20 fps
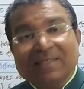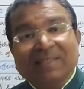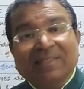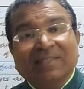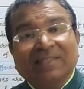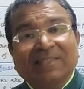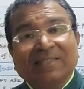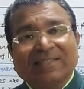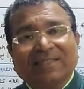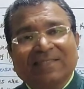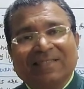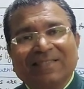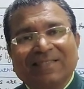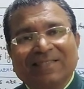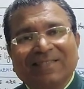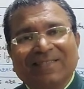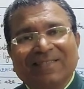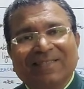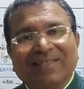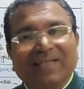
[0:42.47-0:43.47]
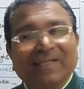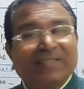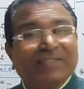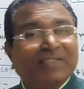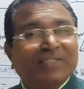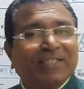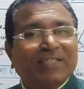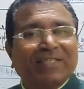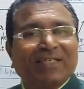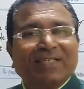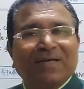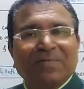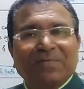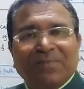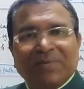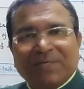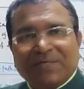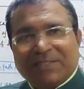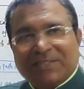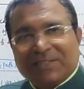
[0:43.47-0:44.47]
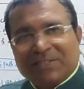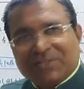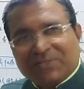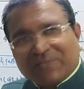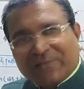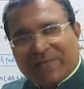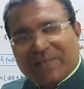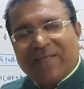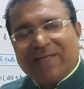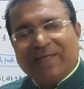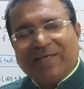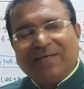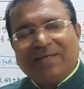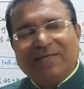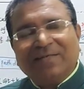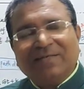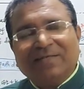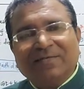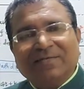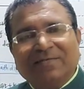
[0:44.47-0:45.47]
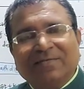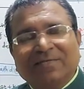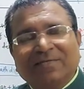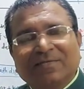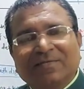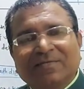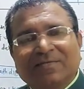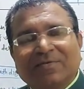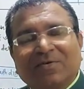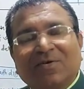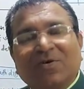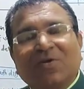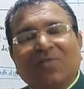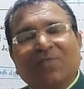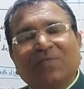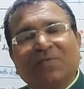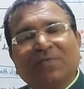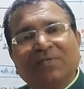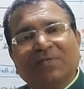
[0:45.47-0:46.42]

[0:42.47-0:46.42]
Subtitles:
this is the lecture number 12 of